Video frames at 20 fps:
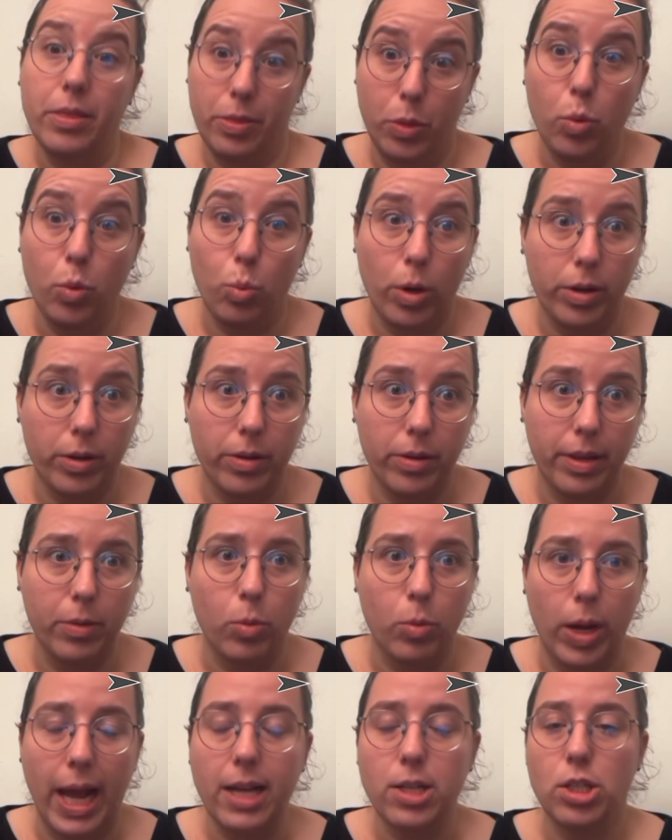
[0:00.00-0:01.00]
The one that
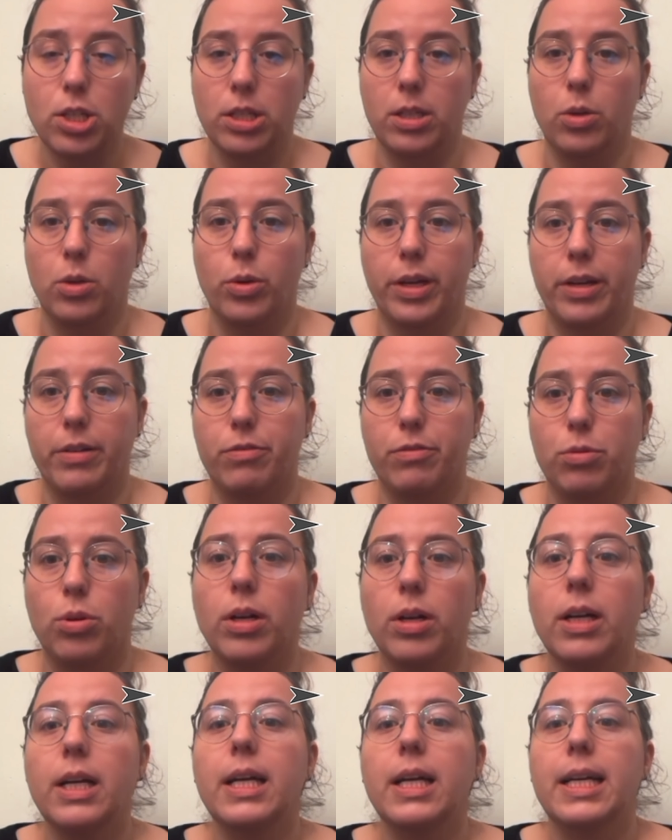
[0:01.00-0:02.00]
we're actually looking
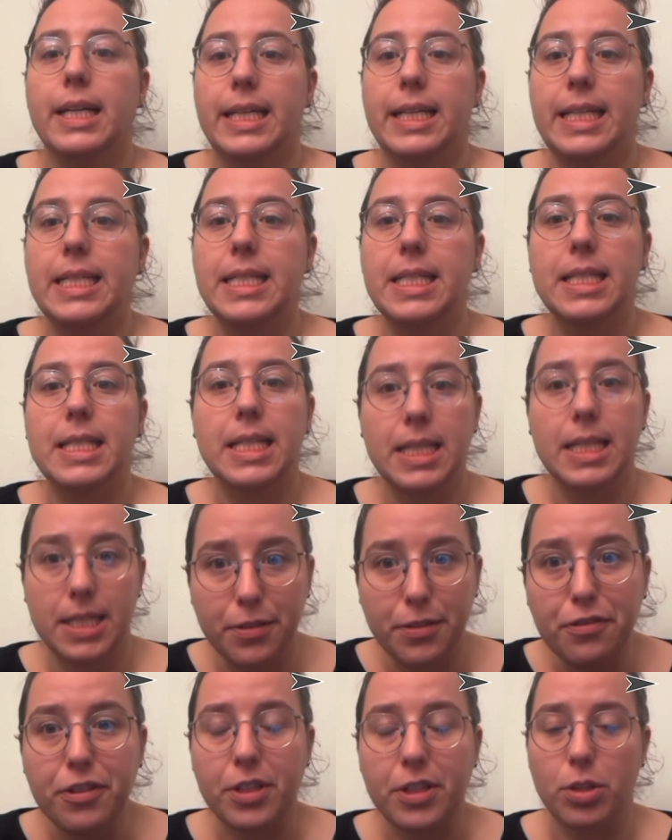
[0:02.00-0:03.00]
for is a
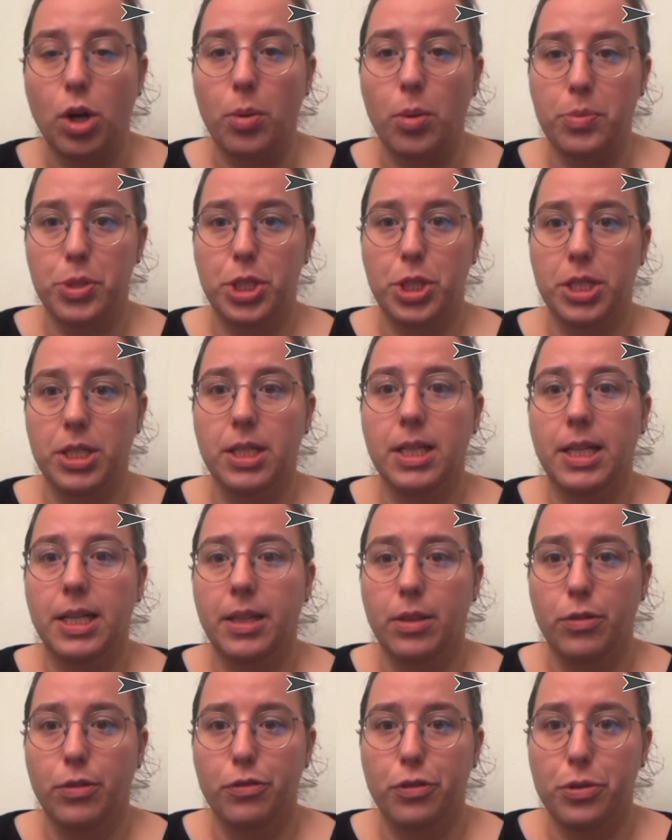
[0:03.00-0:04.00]
different option
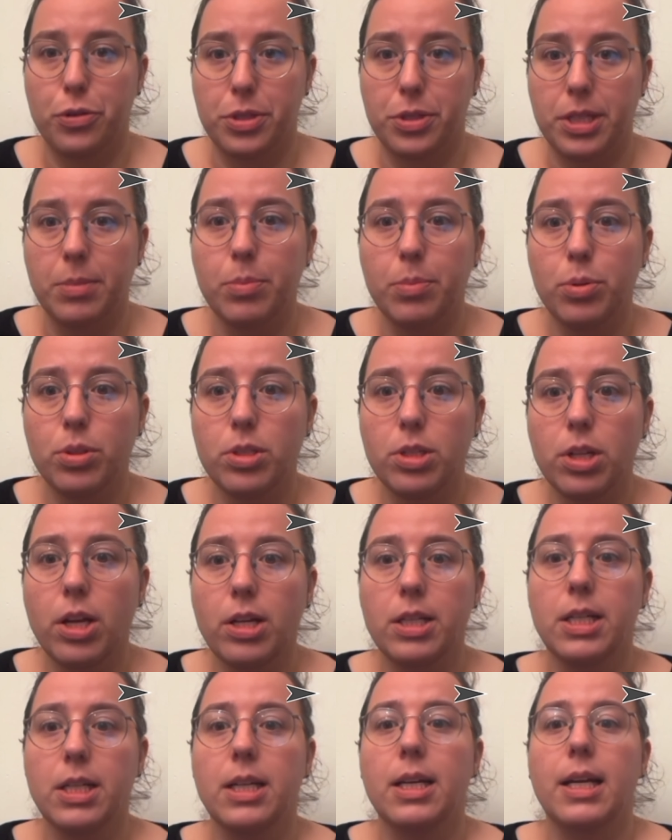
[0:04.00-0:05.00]
in the first input
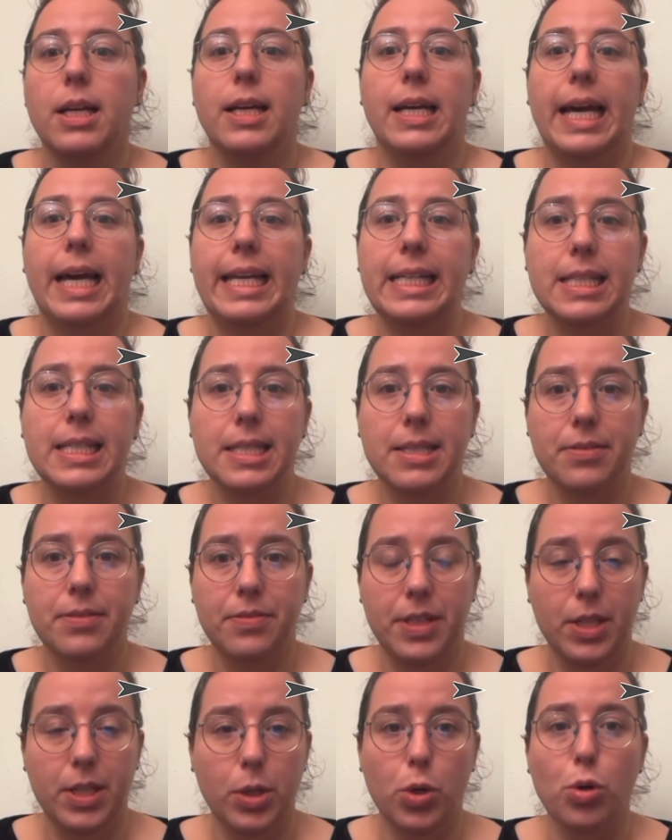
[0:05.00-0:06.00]
slot, and it's the
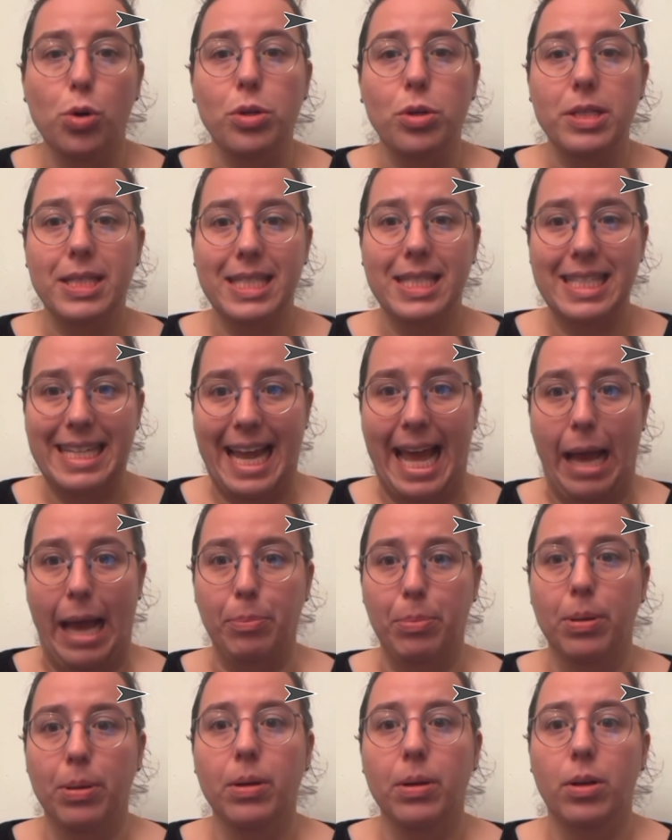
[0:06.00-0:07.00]
video
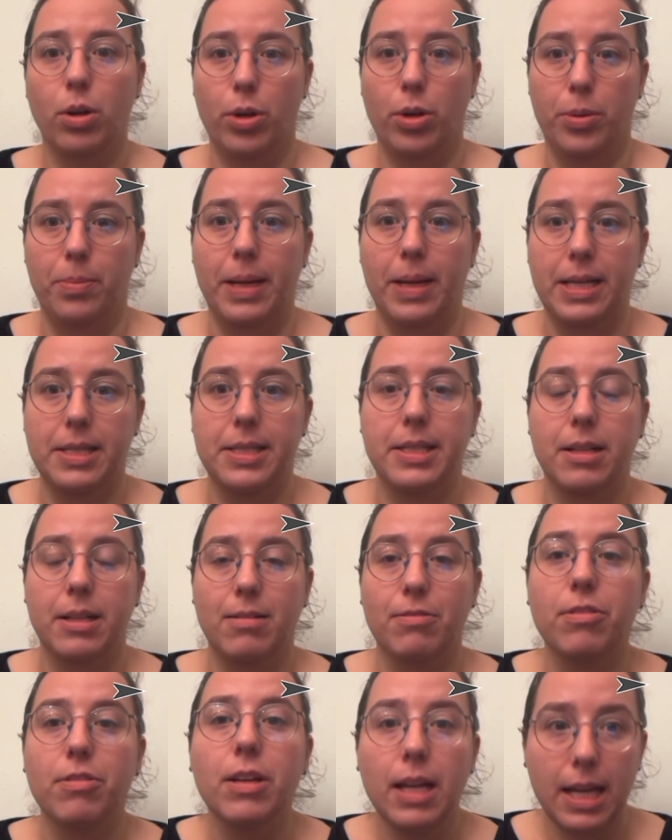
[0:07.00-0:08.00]
snap on
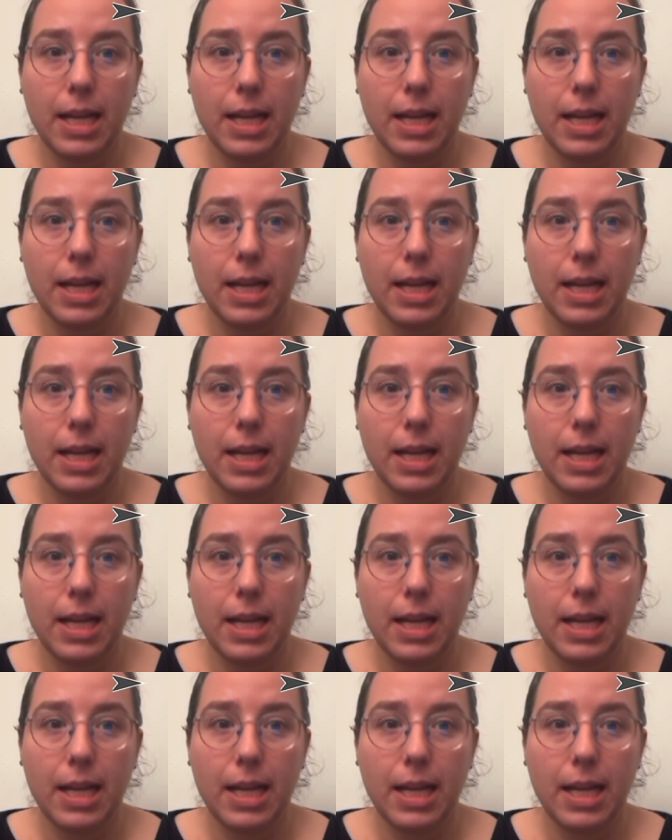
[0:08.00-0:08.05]
myself.